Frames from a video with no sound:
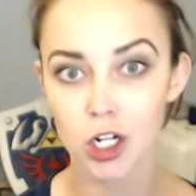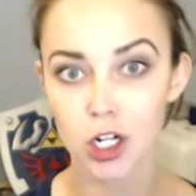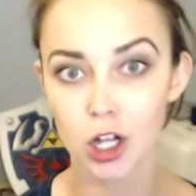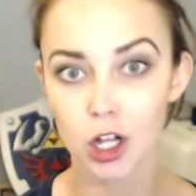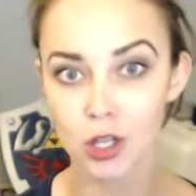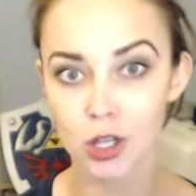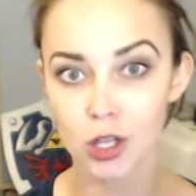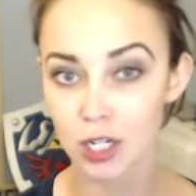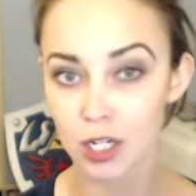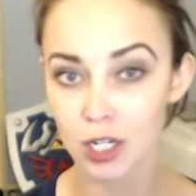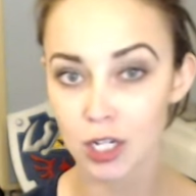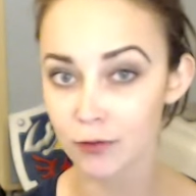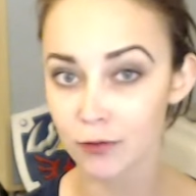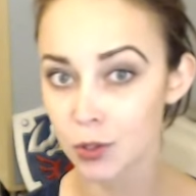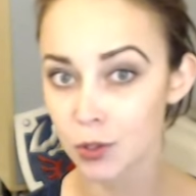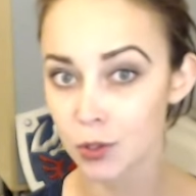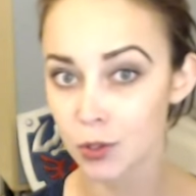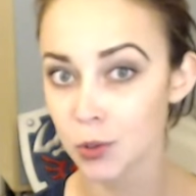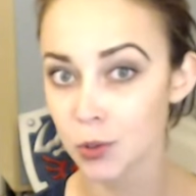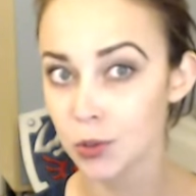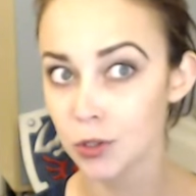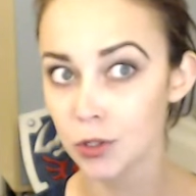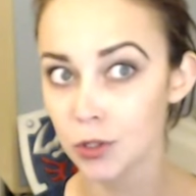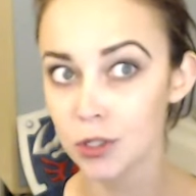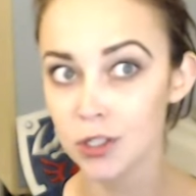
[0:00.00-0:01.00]
a lot of
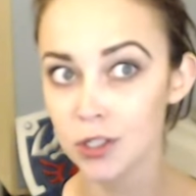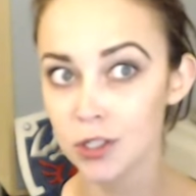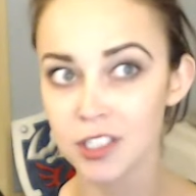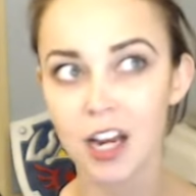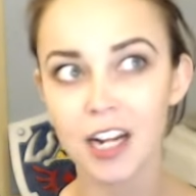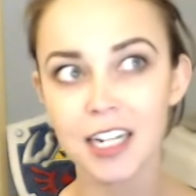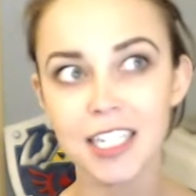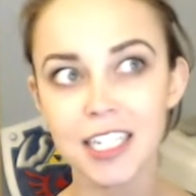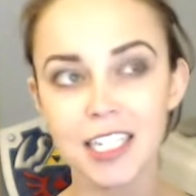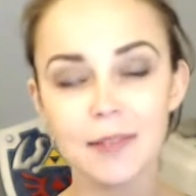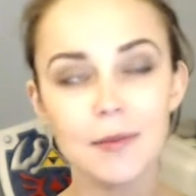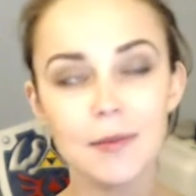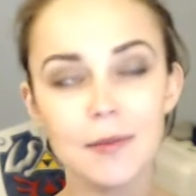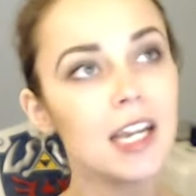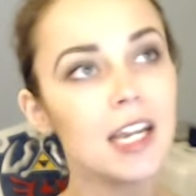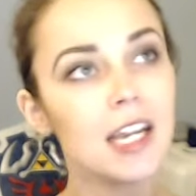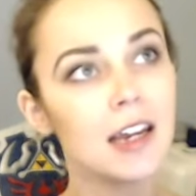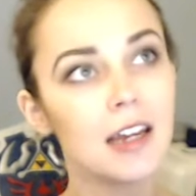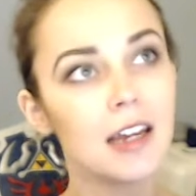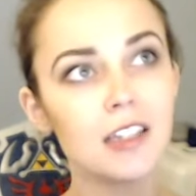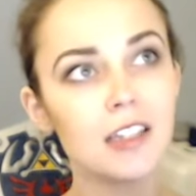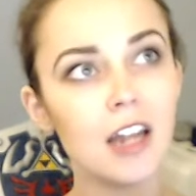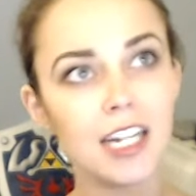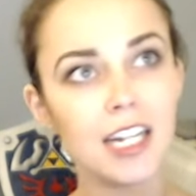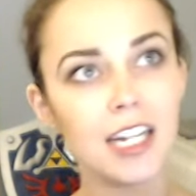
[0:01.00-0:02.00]
cool, not
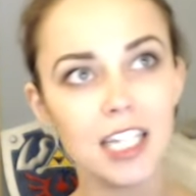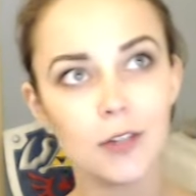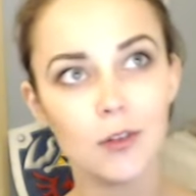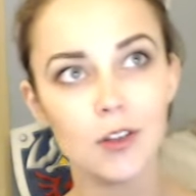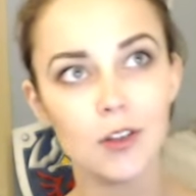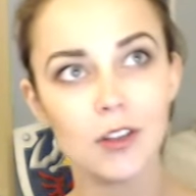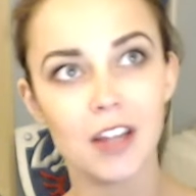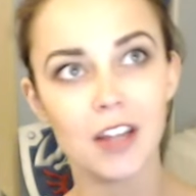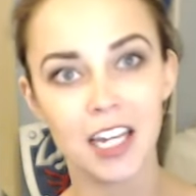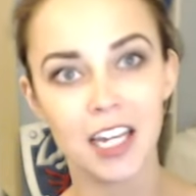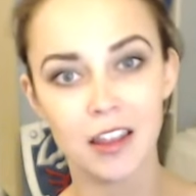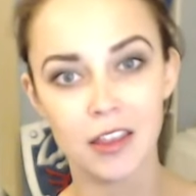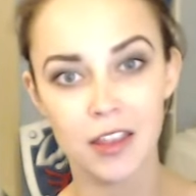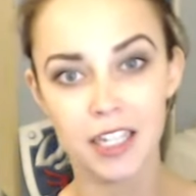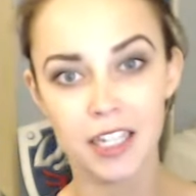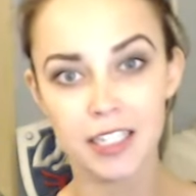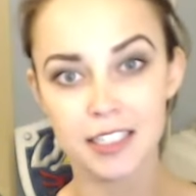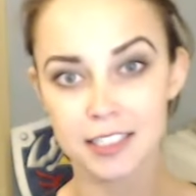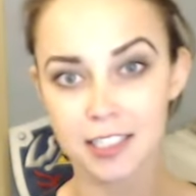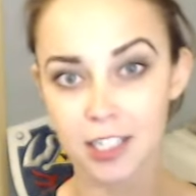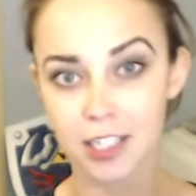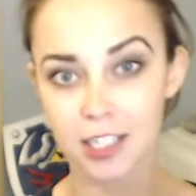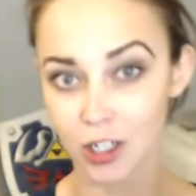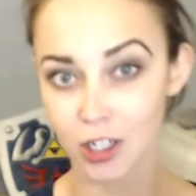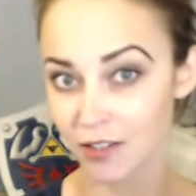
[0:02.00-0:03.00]
even like things
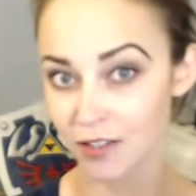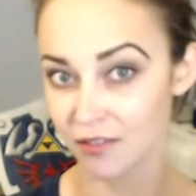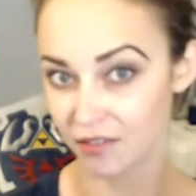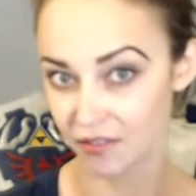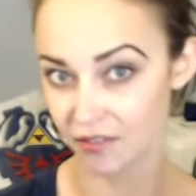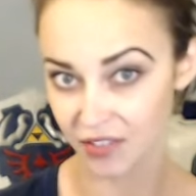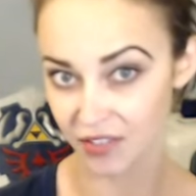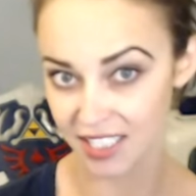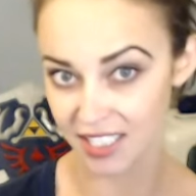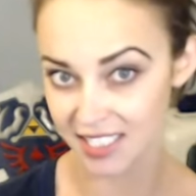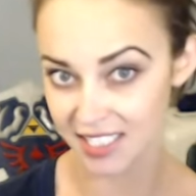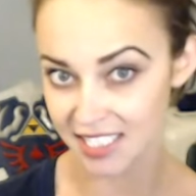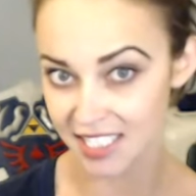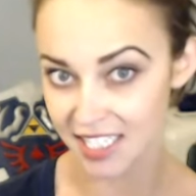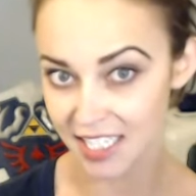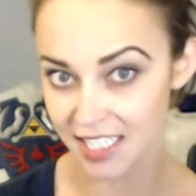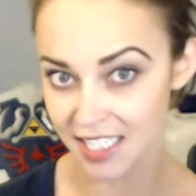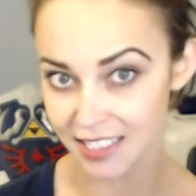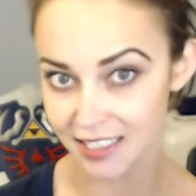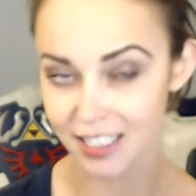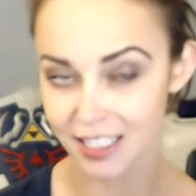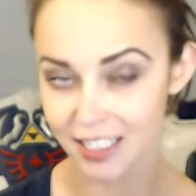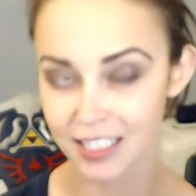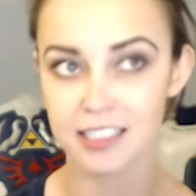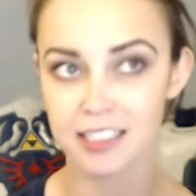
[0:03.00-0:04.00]
that are
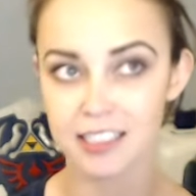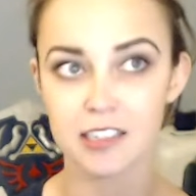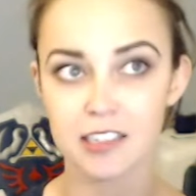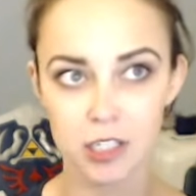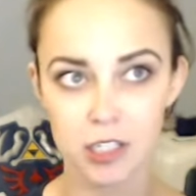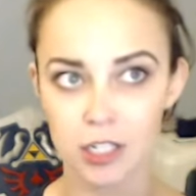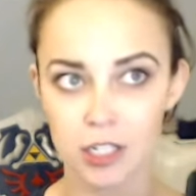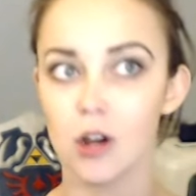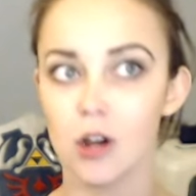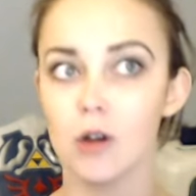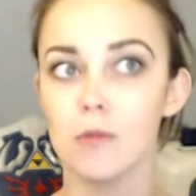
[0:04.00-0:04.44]
invented, because, you know,